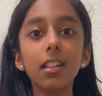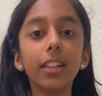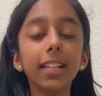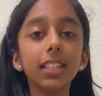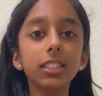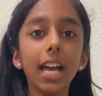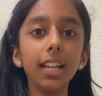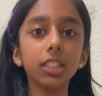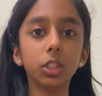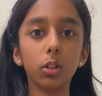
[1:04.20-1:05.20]
like the
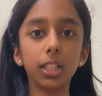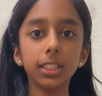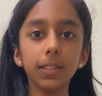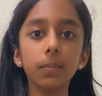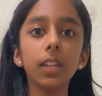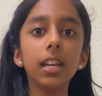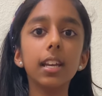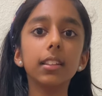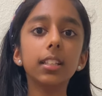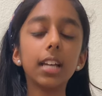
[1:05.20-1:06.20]
dinosaurs.
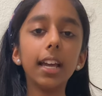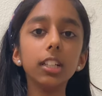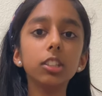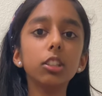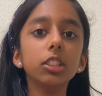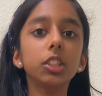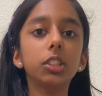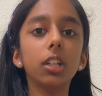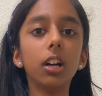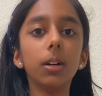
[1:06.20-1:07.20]
The
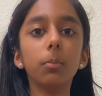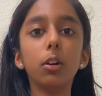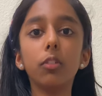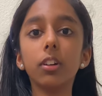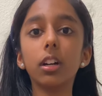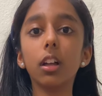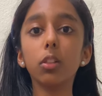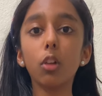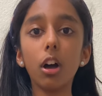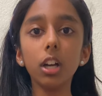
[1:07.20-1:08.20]
dinosaurs, over a
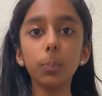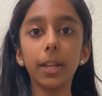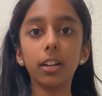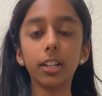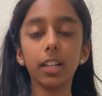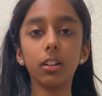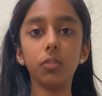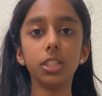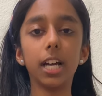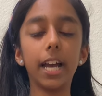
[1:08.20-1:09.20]
long period
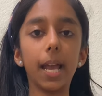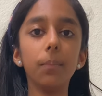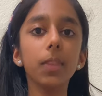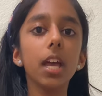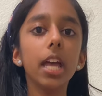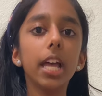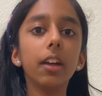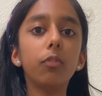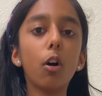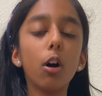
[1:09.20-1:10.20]
of time,
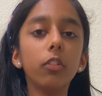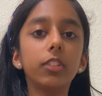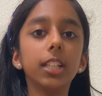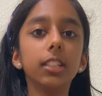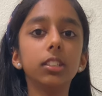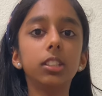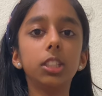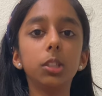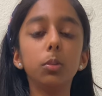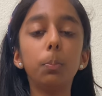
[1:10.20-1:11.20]
evolved
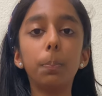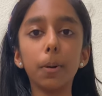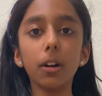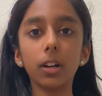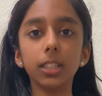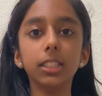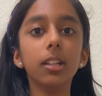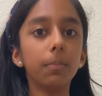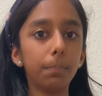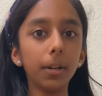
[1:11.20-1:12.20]
into birds
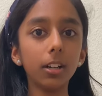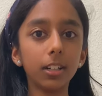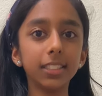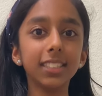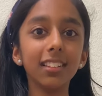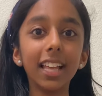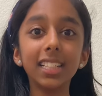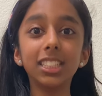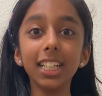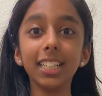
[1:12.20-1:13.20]

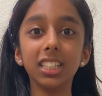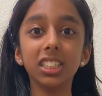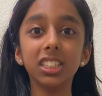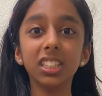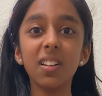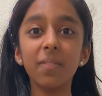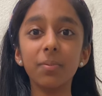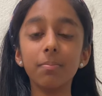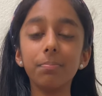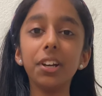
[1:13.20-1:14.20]
like chickens.
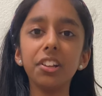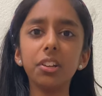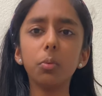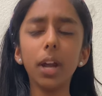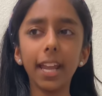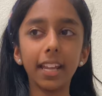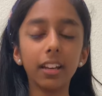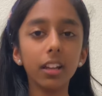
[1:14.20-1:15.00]
But wait,